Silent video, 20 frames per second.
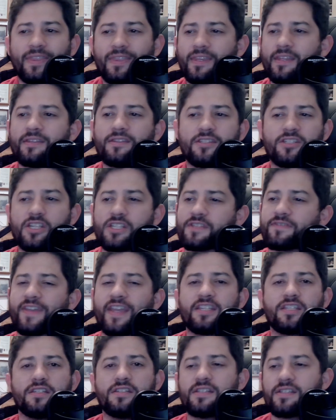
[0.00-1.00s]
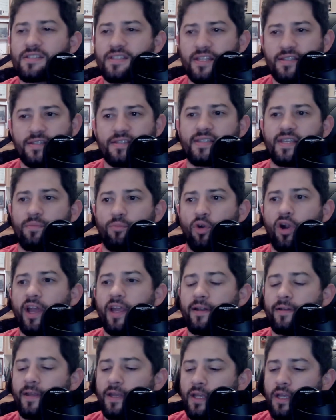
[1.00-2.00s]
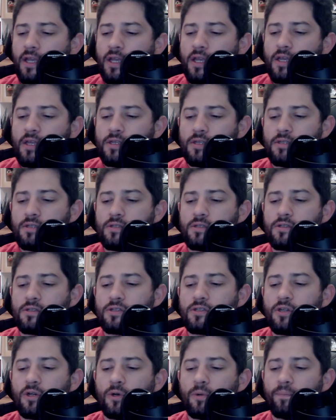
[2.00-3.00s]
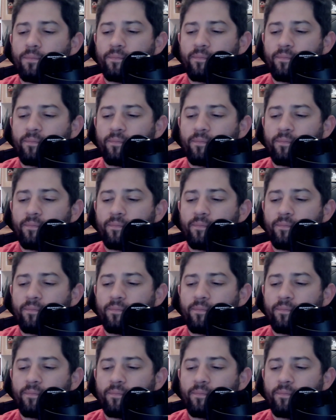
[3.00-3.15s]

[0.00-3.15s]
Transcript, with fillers: the justification just doesn't seem right. So